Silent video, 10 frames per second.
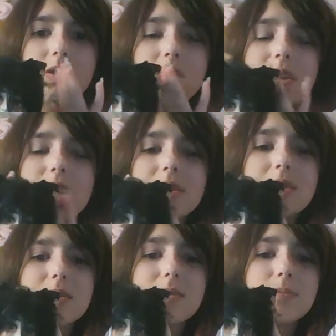
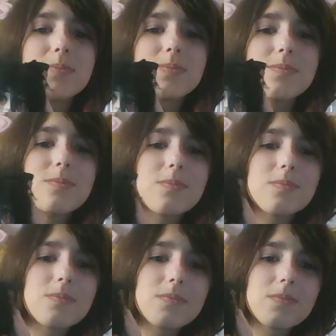Just
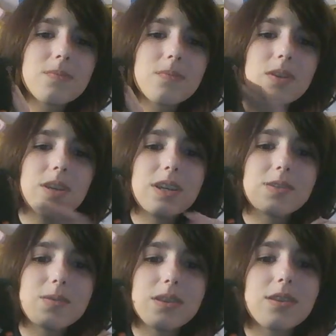
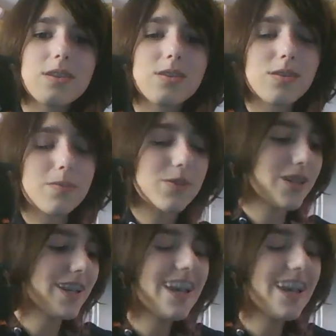please read the description